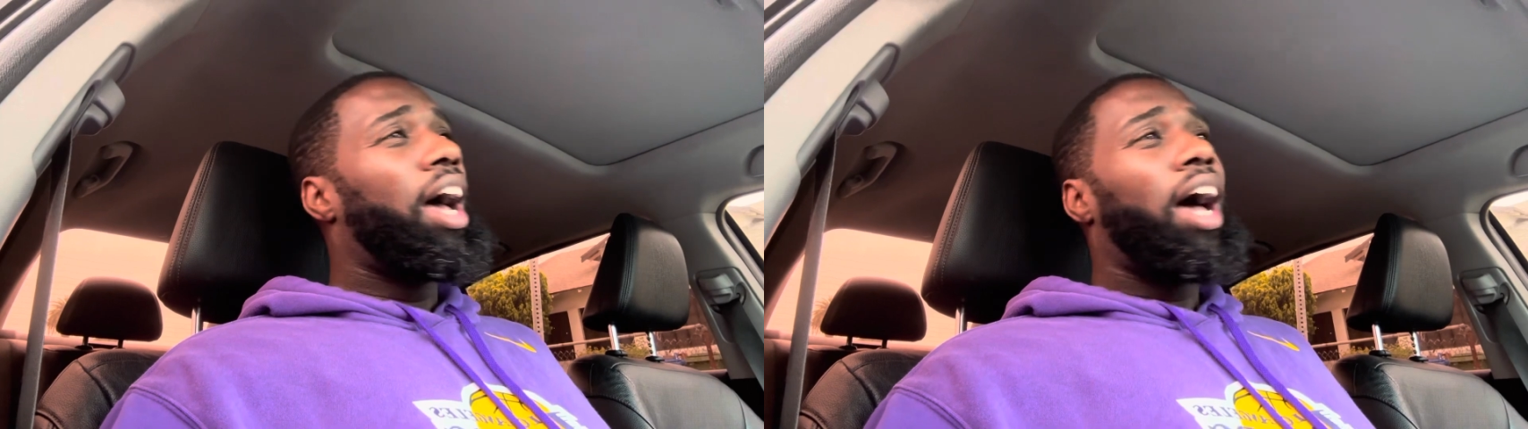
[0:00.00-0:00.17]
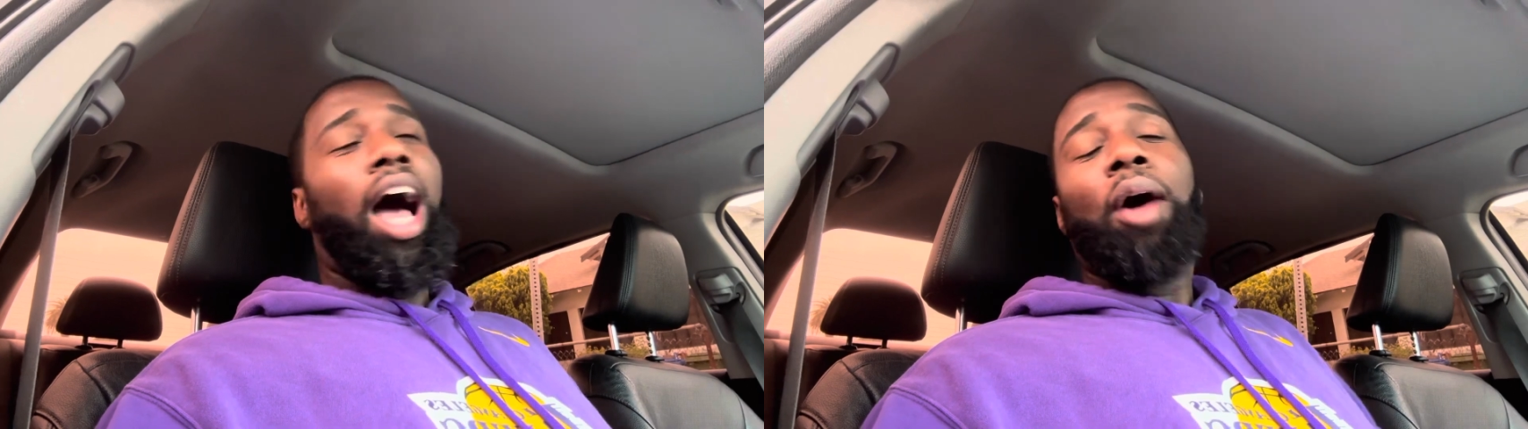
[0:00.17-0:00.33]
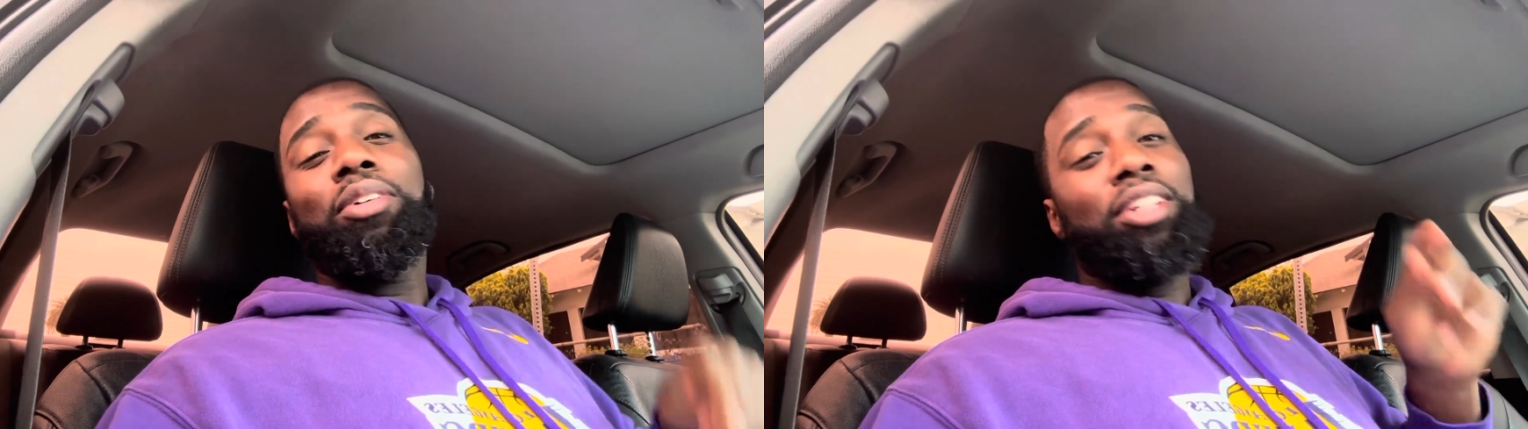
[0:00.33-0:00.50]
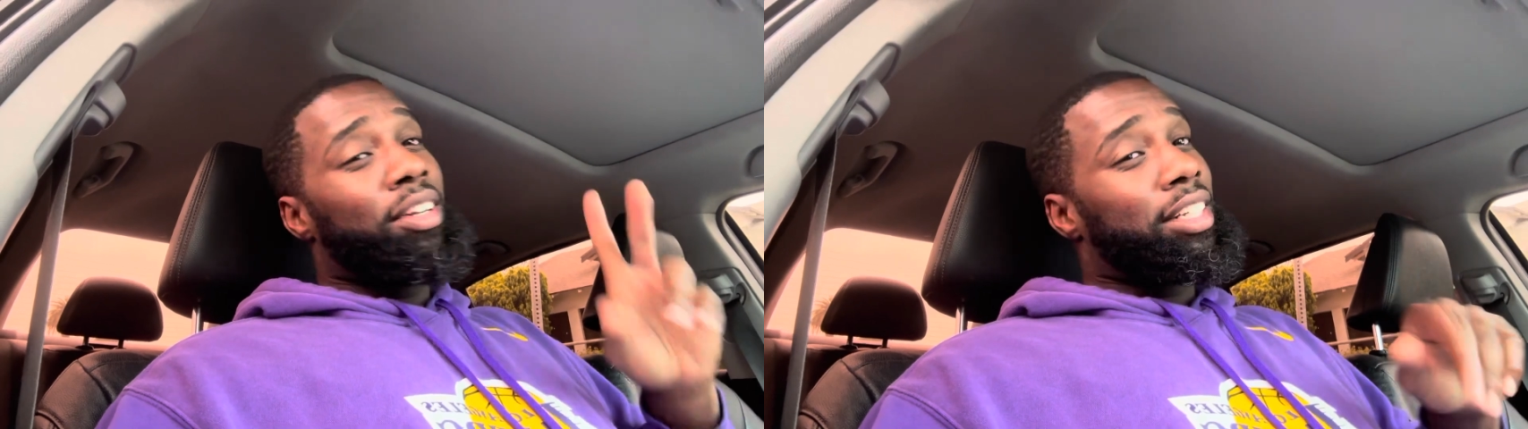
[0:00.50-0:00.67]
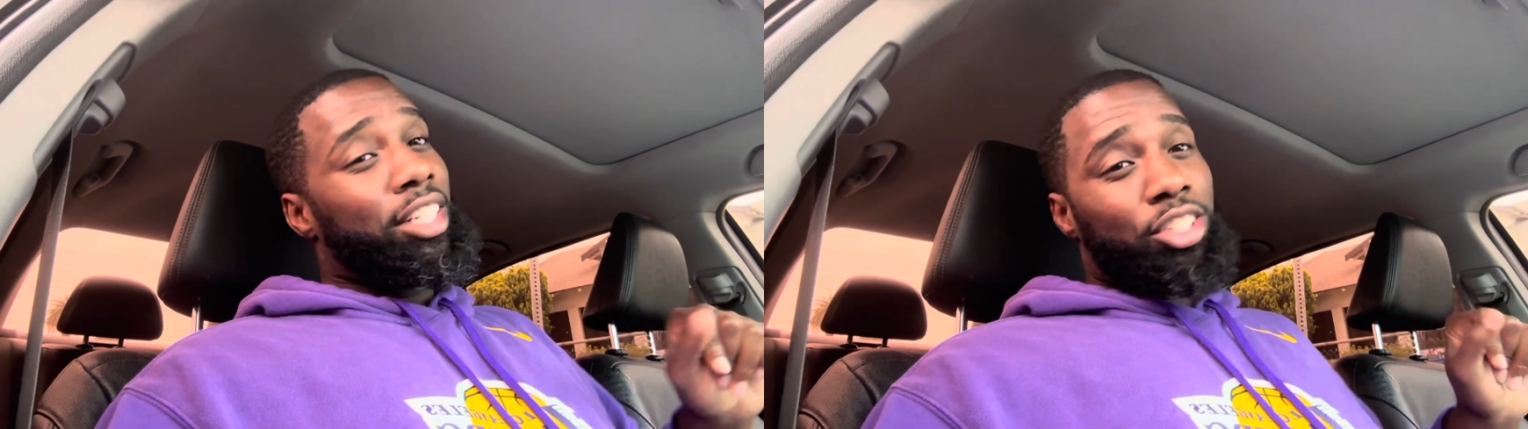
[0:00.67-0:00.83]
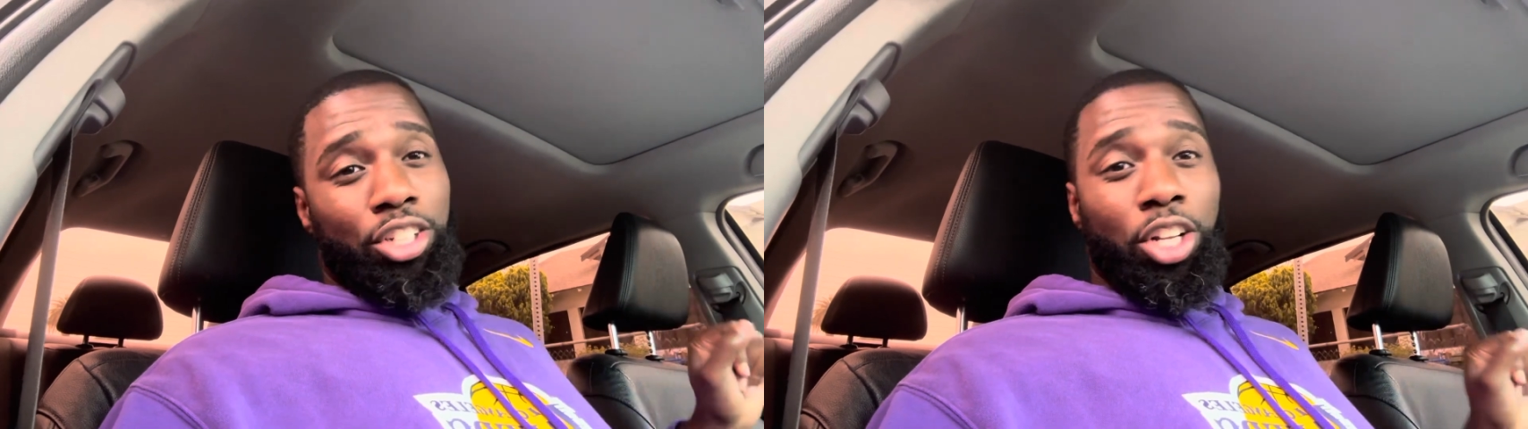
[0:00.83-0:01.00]
I would love to
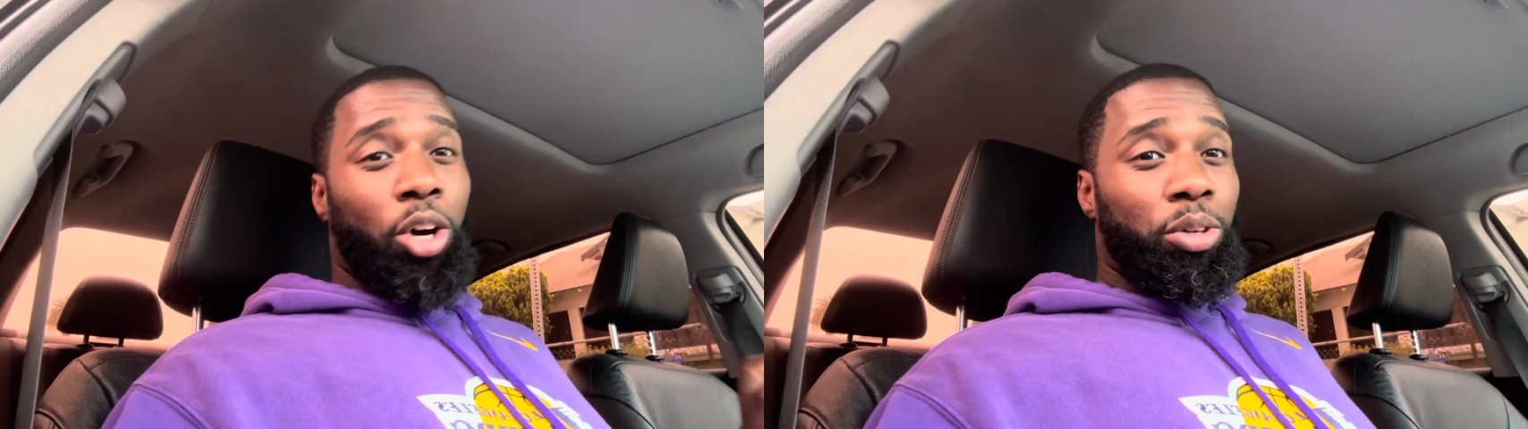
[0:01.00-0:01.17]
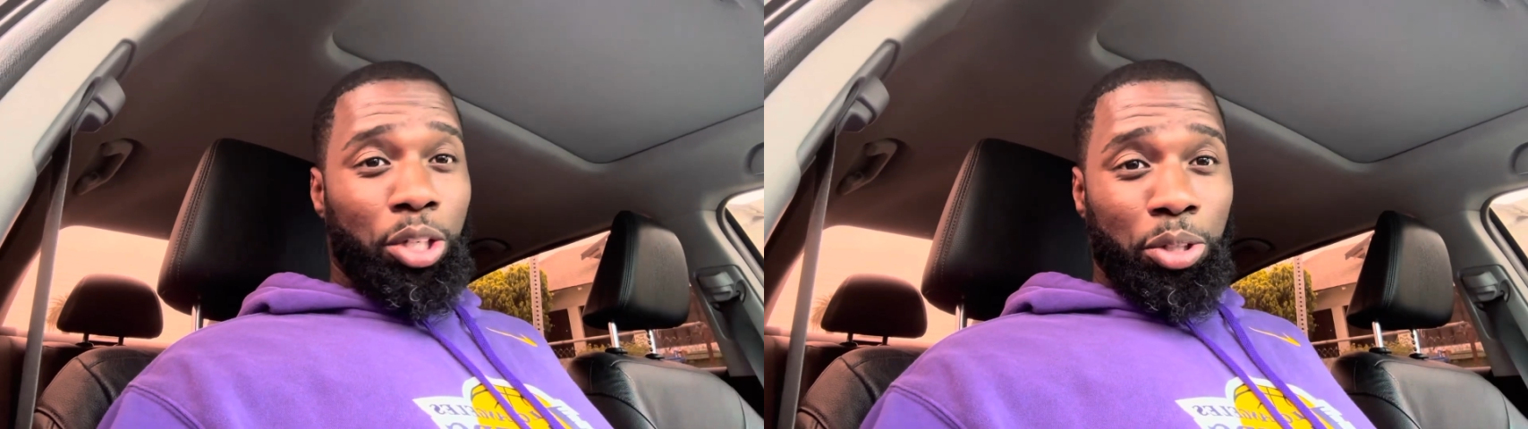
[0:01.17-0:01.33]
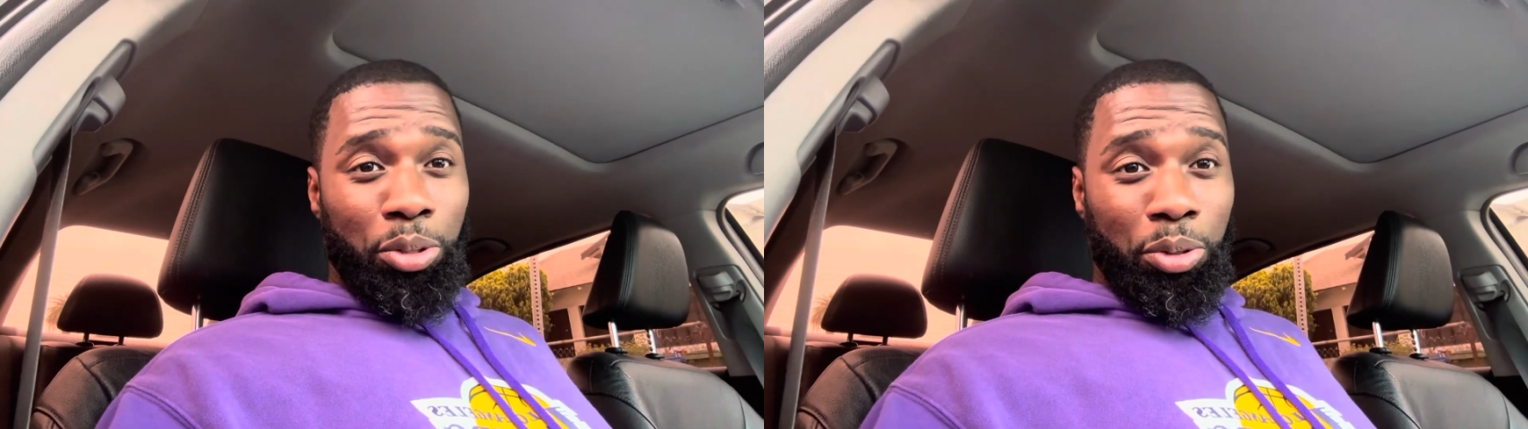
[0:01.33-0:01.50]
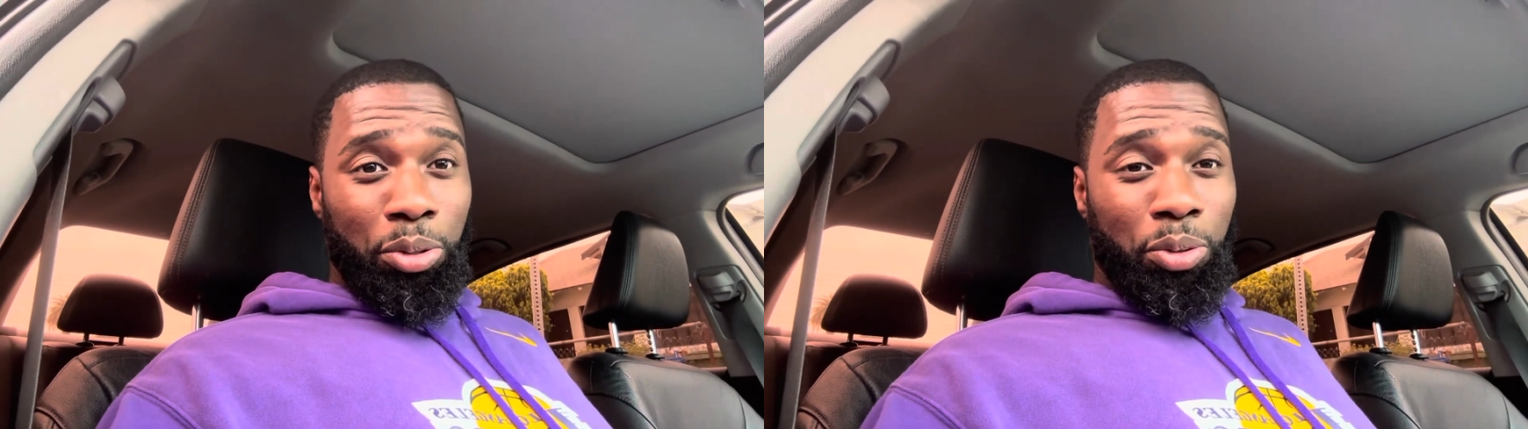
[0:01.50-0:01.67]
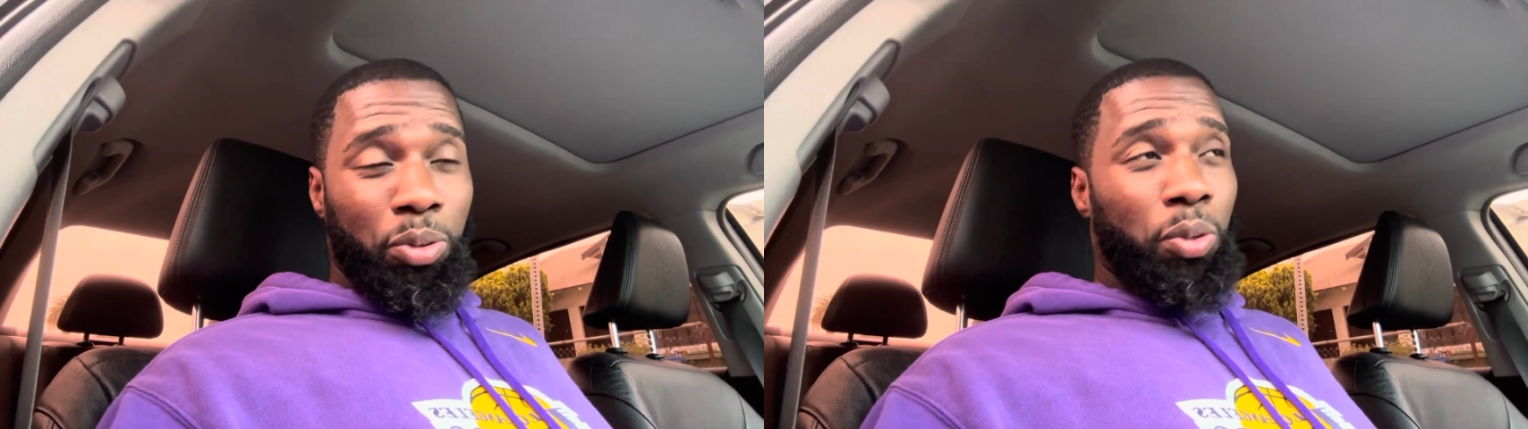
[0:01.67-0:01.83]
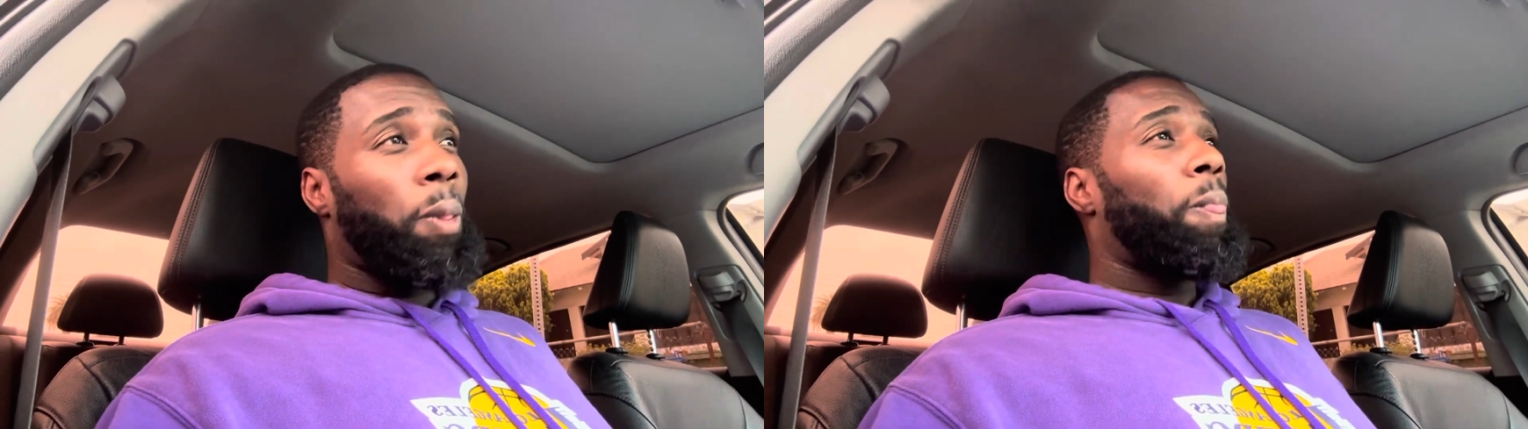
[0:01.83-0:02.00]
get to know you.